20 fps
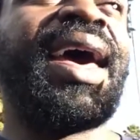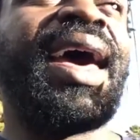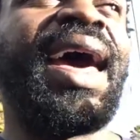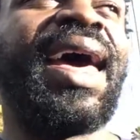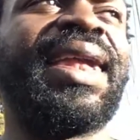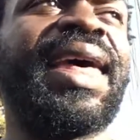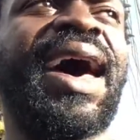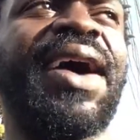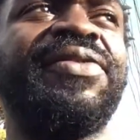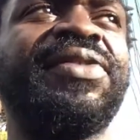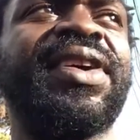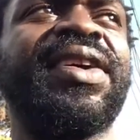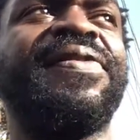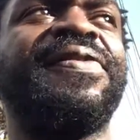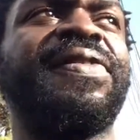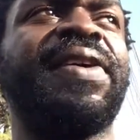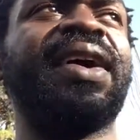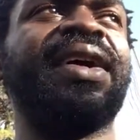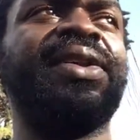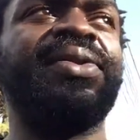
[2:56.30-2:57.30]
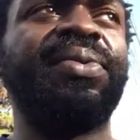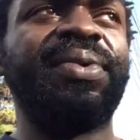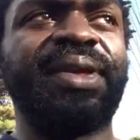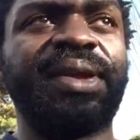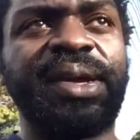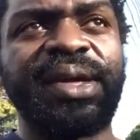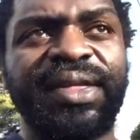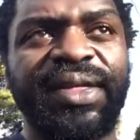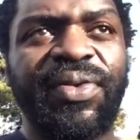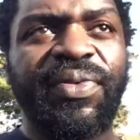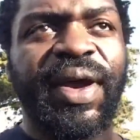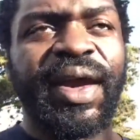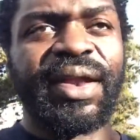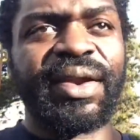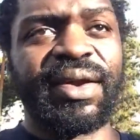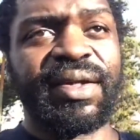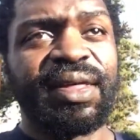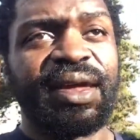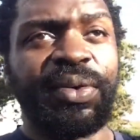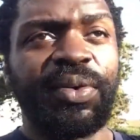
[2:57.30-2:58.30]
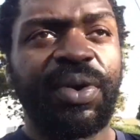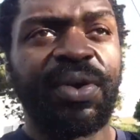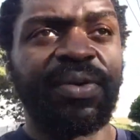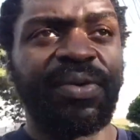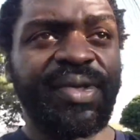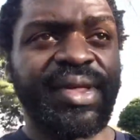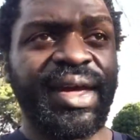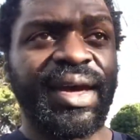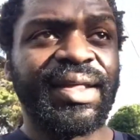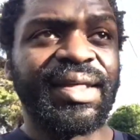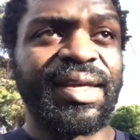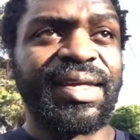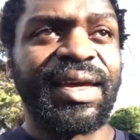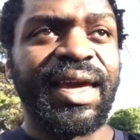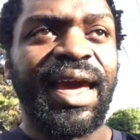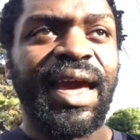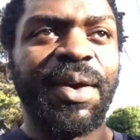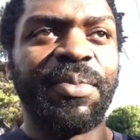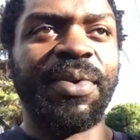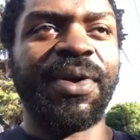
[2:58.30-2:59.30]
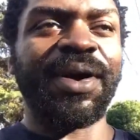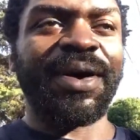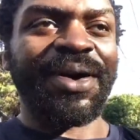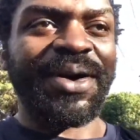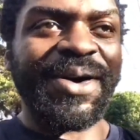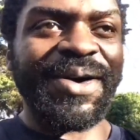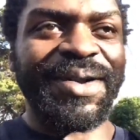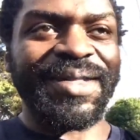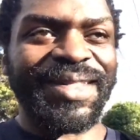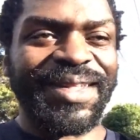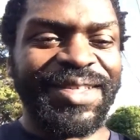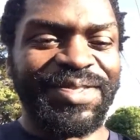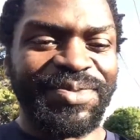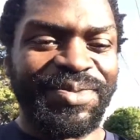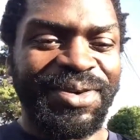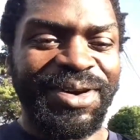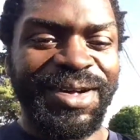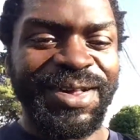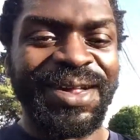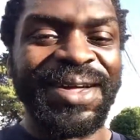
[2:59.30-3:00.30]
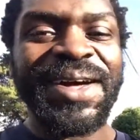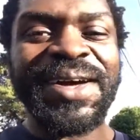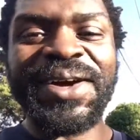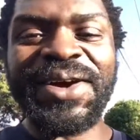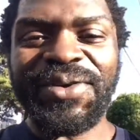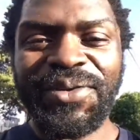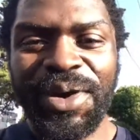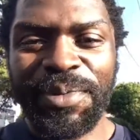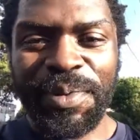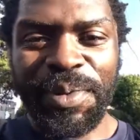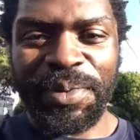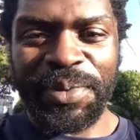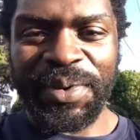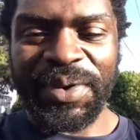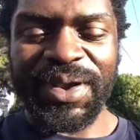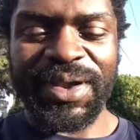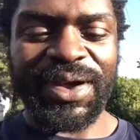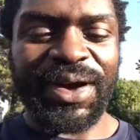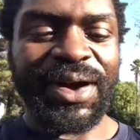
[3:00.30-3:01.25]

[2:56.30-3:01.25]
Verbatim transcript: And after it failed with just the regular thing where it was like this camera on this wall where people would